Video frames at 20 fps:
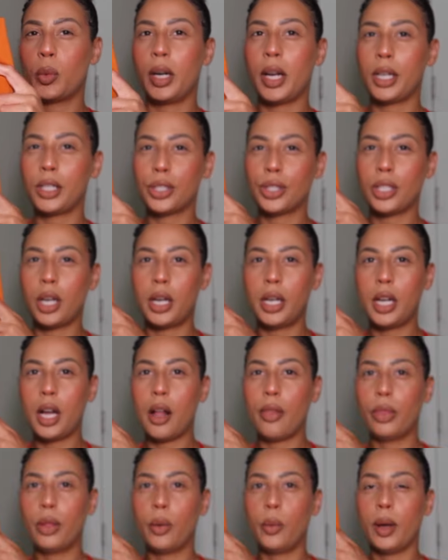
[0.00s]
when I saw it
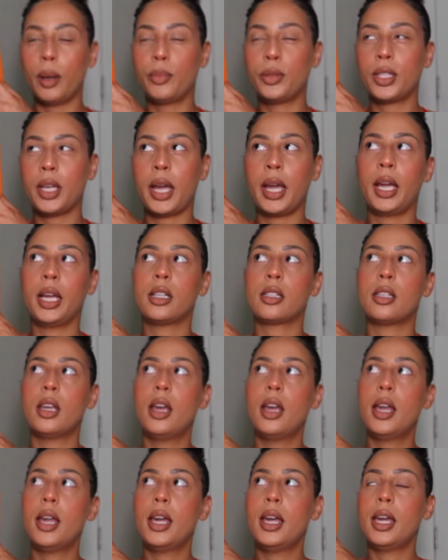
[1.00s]
on the website,
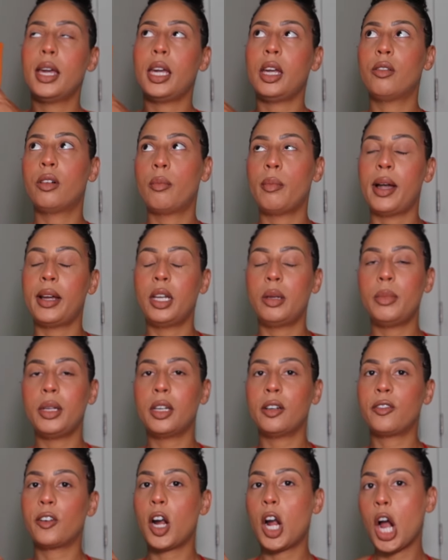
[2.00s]
it reminded me
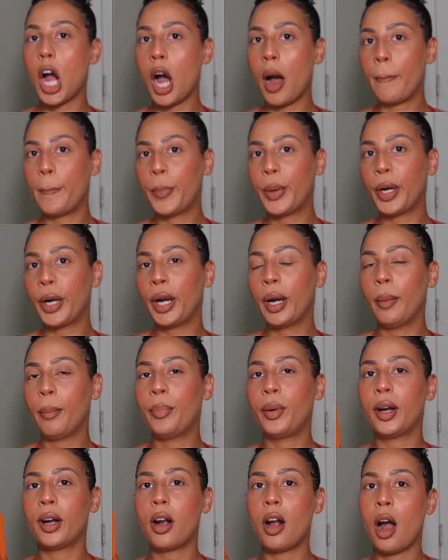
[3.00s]
of copper,
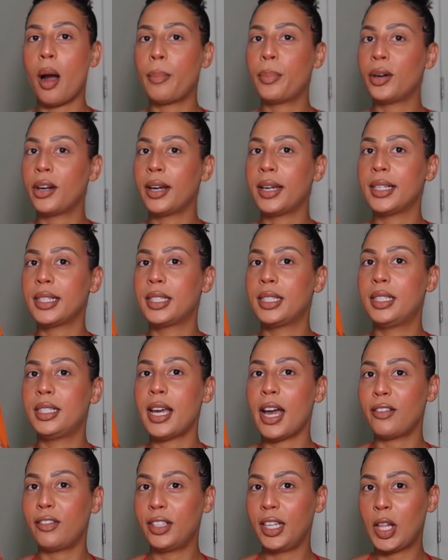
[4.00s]
but copper is
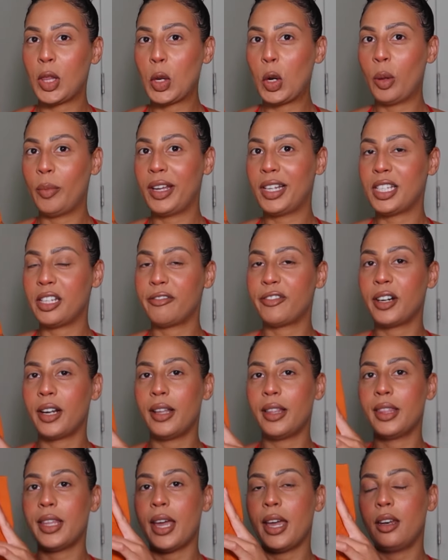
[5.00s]
definitely a little bit
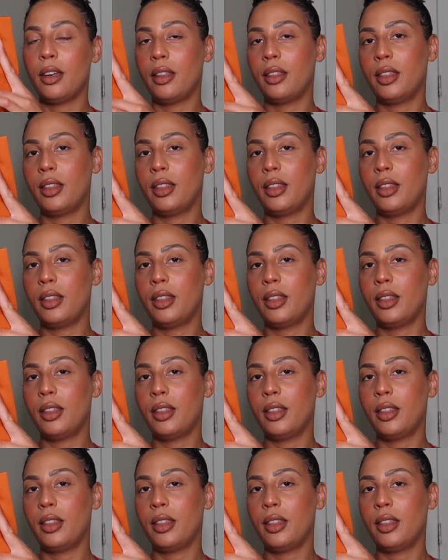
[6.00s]
different than